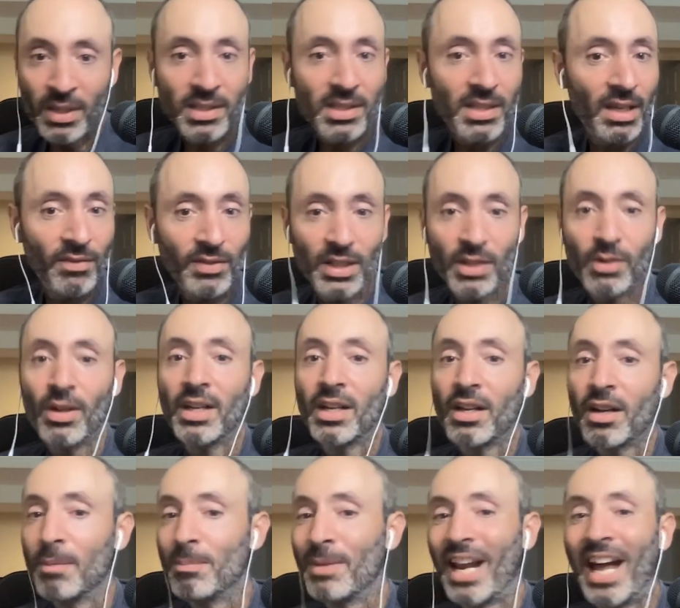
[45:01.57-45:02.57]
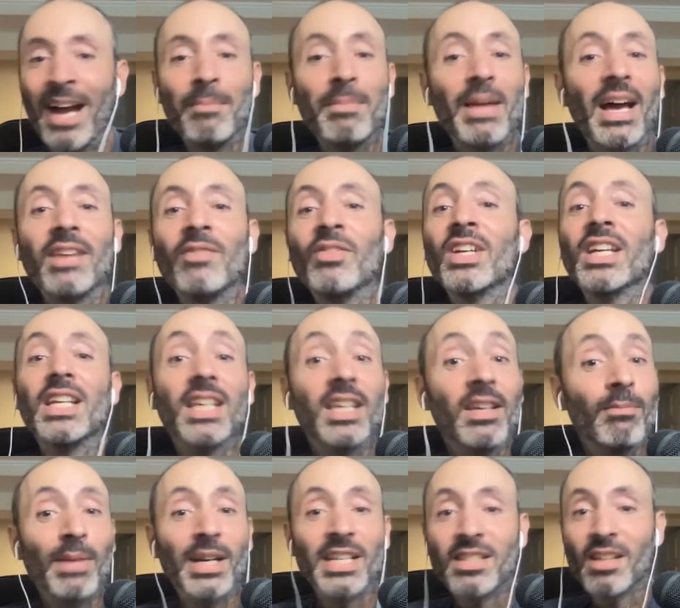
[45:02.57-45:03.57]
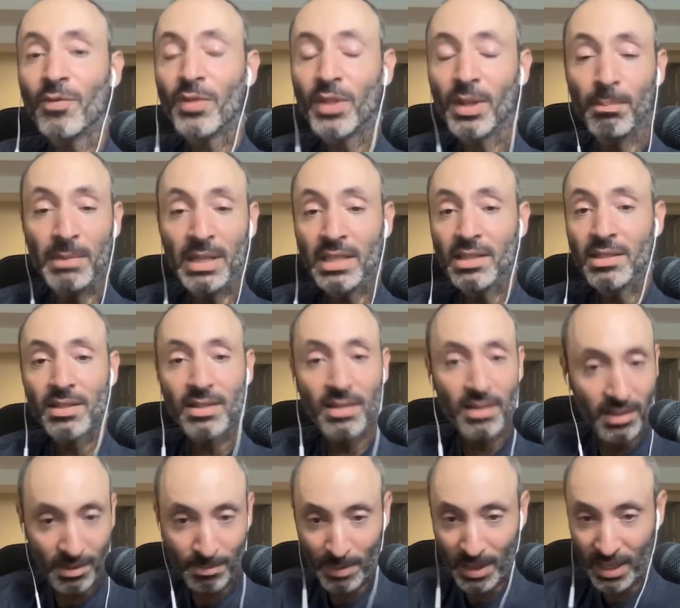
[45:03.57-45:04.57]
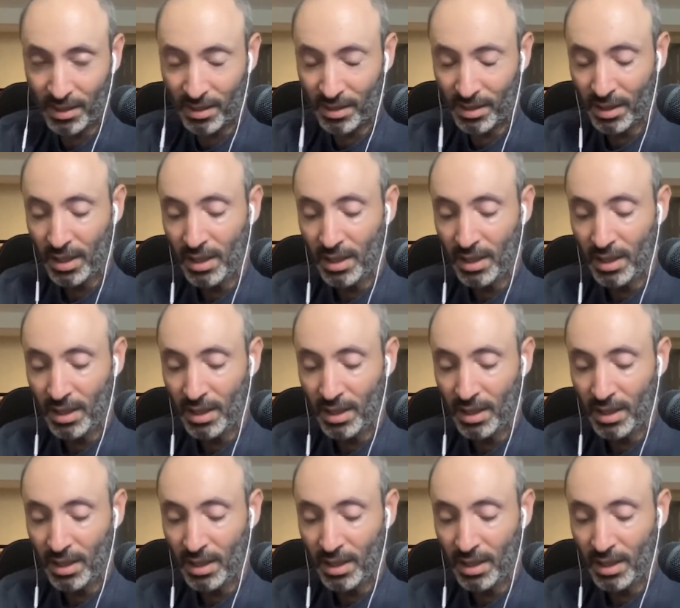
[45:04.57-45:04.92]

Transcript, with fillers: safety credit card, but I'm not even going to give myself the means to spend.